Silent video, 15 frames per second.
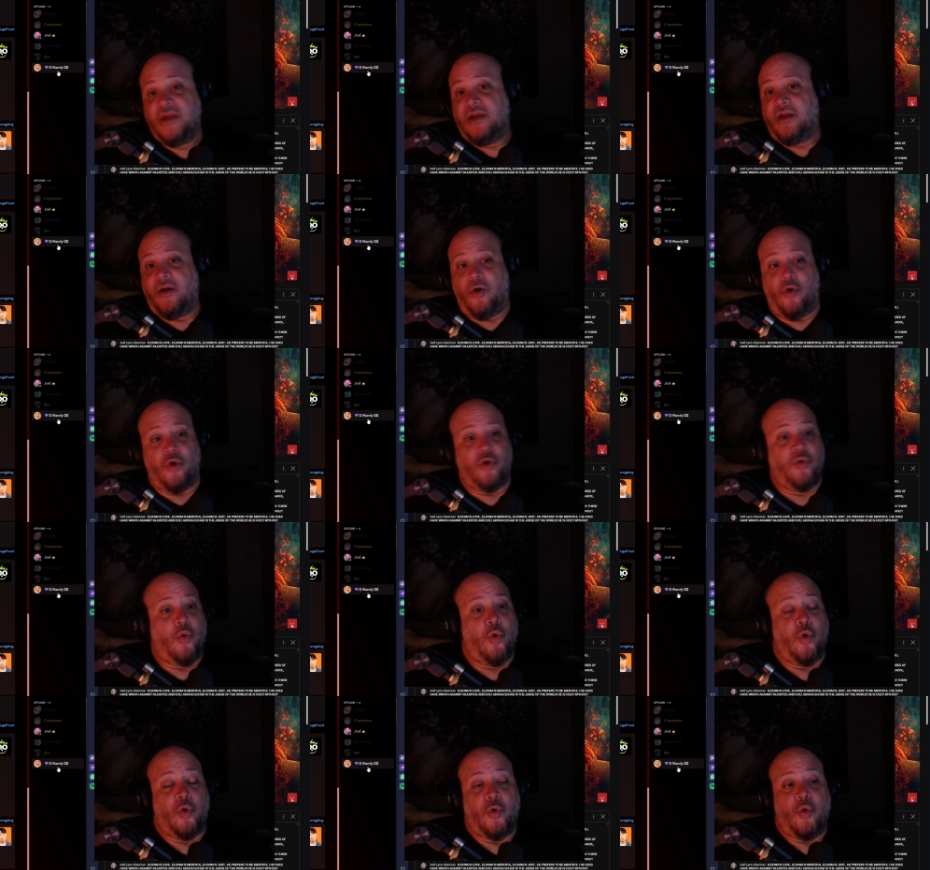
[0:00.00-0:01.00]

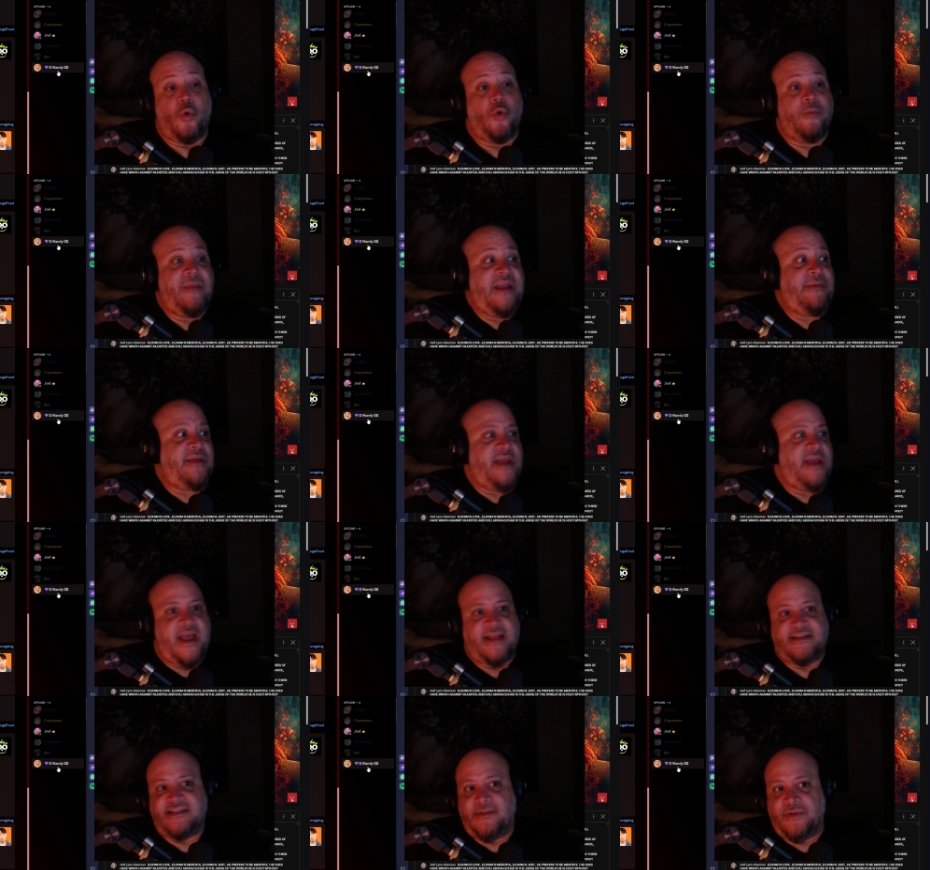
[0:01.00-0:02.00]
or maybe
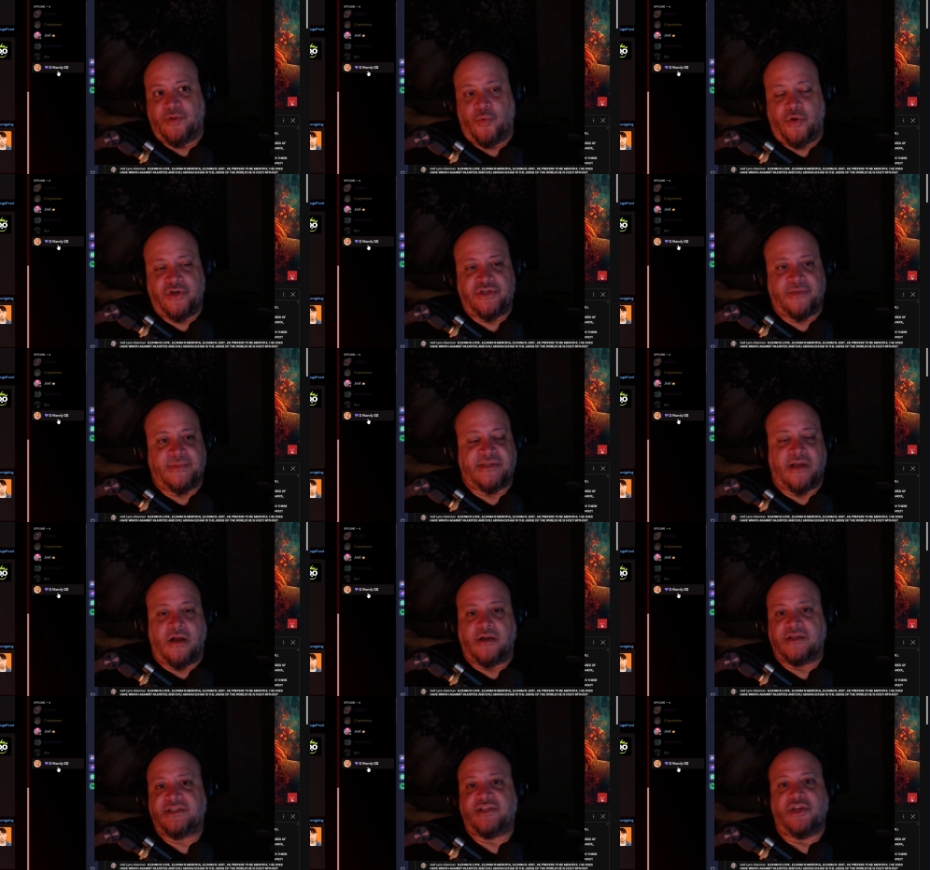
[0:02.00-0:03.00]
add some of the worship
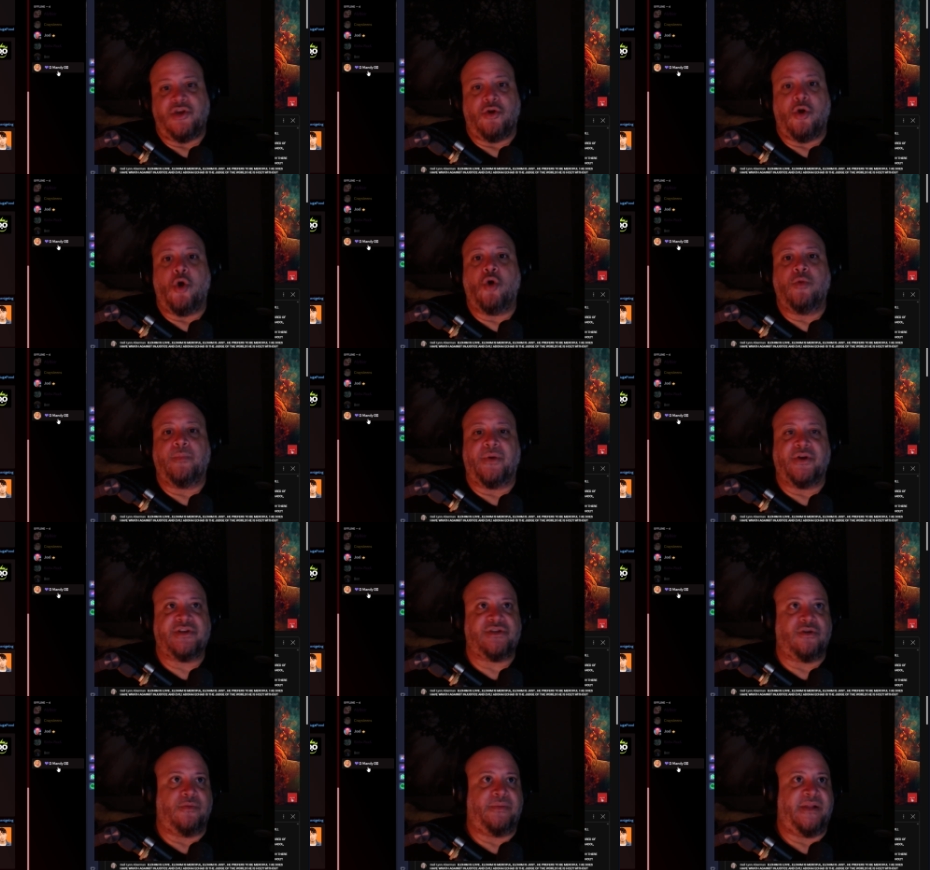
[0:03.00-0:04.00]
songs to your own
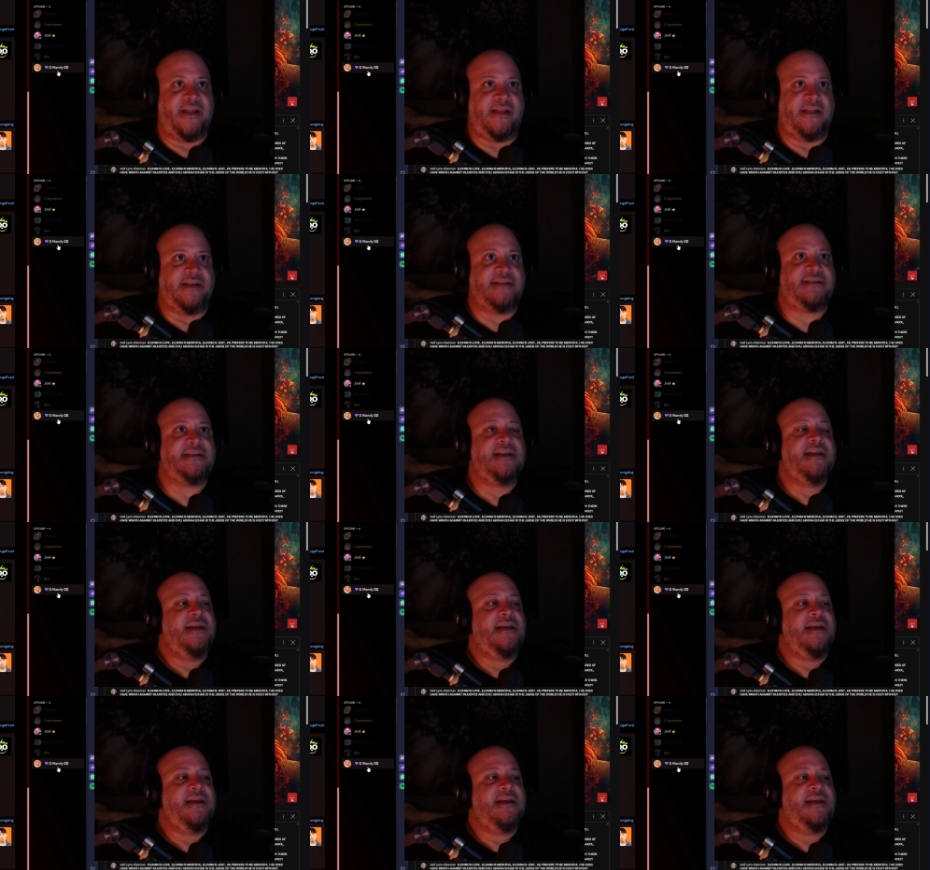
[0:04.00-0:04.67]
personal playlist.